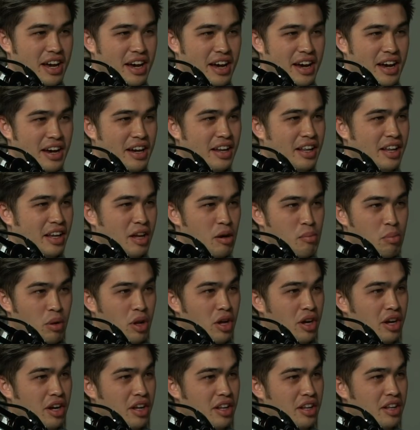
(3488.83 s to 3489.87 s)
hide like a
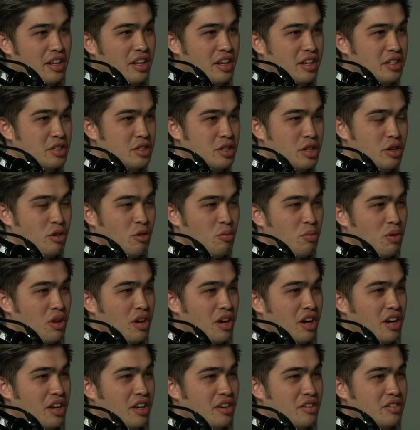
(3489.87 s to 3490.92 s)
plugin, like a secret
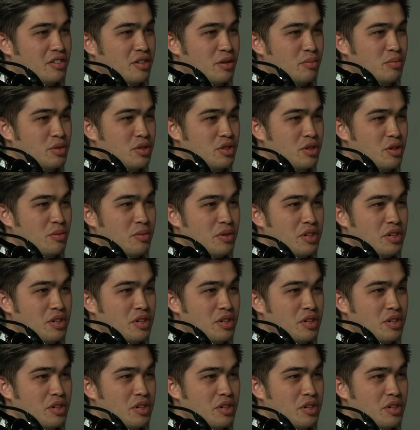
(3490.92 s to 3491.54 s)
plugin or something stupid.